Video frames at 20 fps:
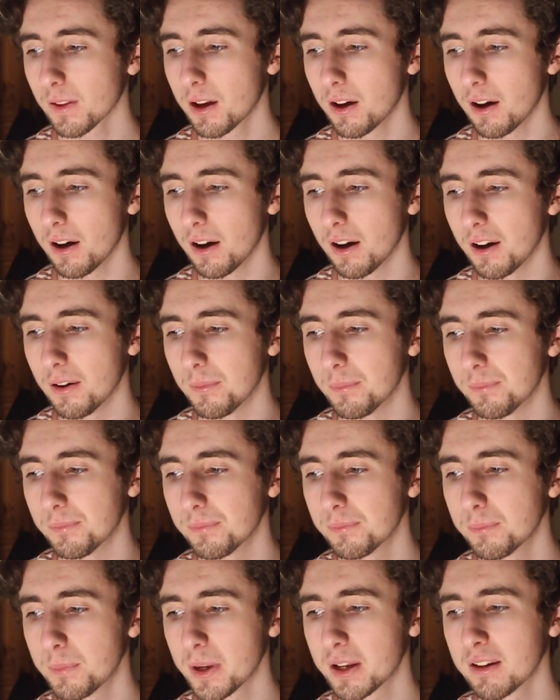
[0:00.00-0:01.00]

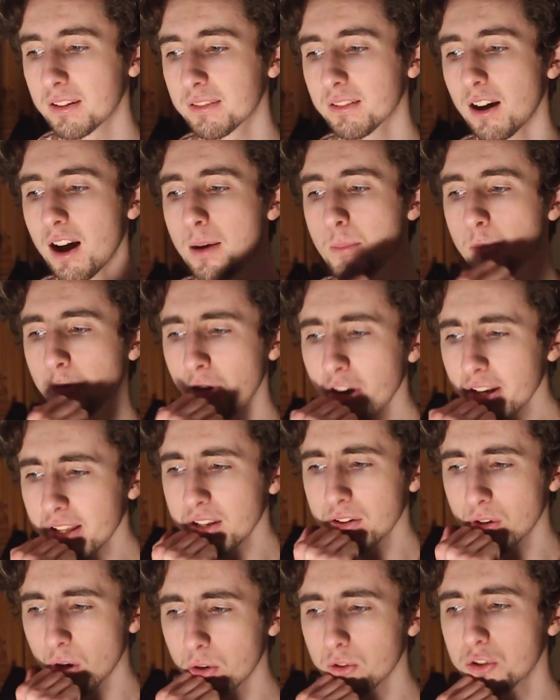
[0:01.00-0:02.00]
um, because I'm
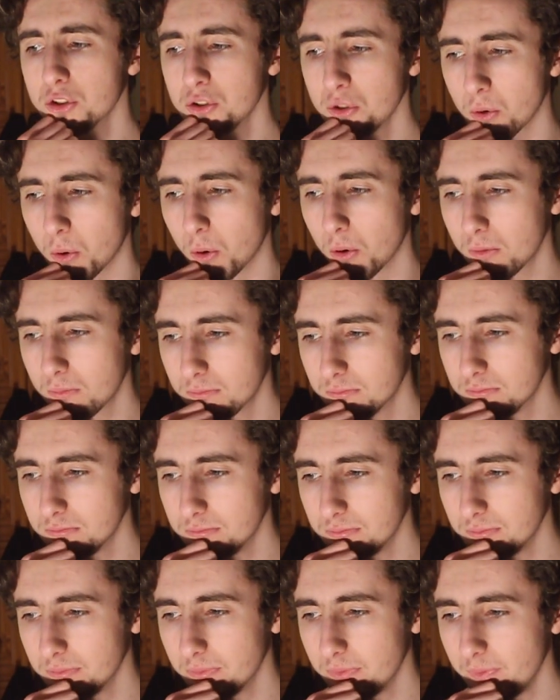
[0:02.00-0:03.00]
really not sure.
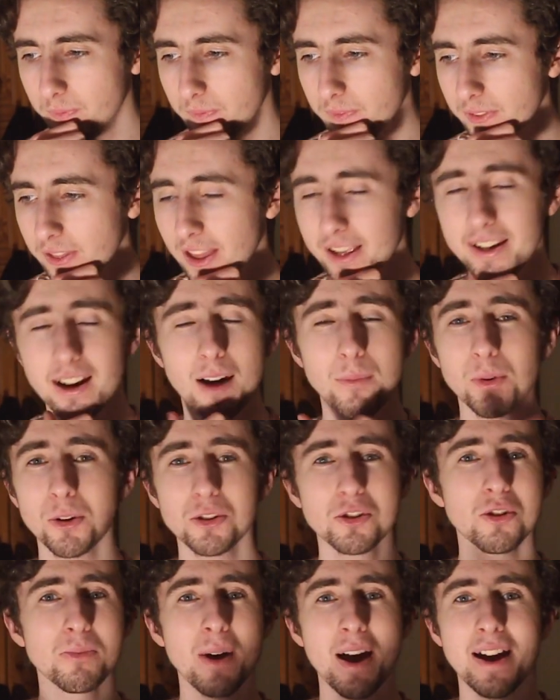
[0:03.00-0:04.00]
Like, I'm not
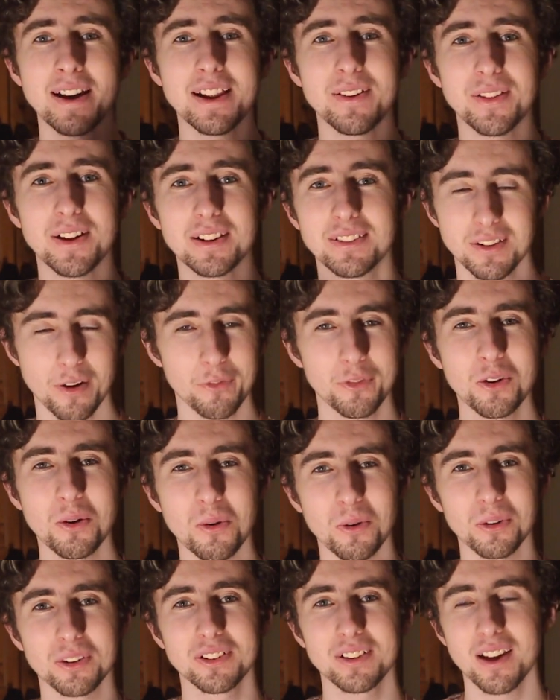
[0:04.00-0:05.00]
sure about any of this, of
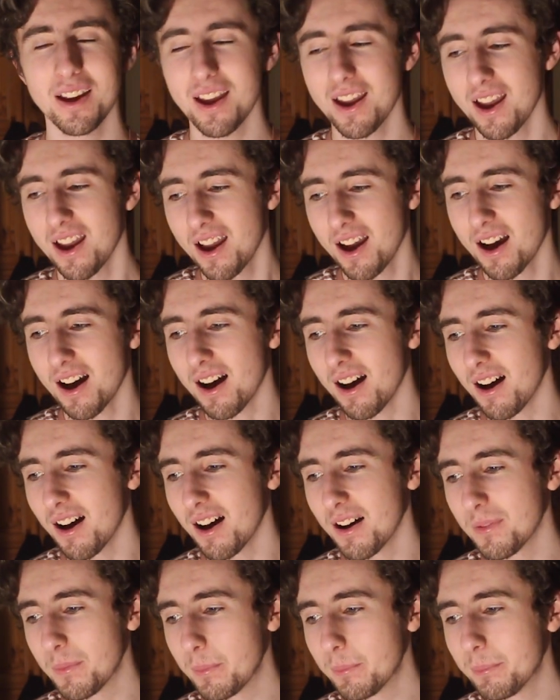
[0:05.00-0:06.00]
course.
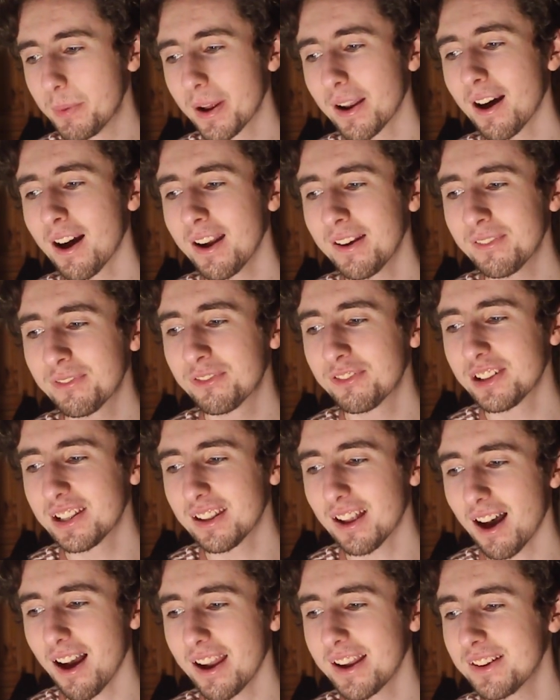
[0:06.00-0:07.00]
Um, but I've,
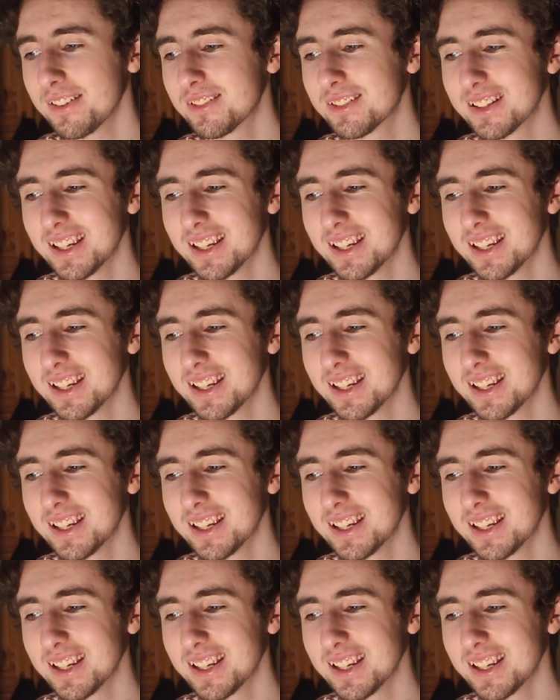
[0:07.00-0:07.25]
I,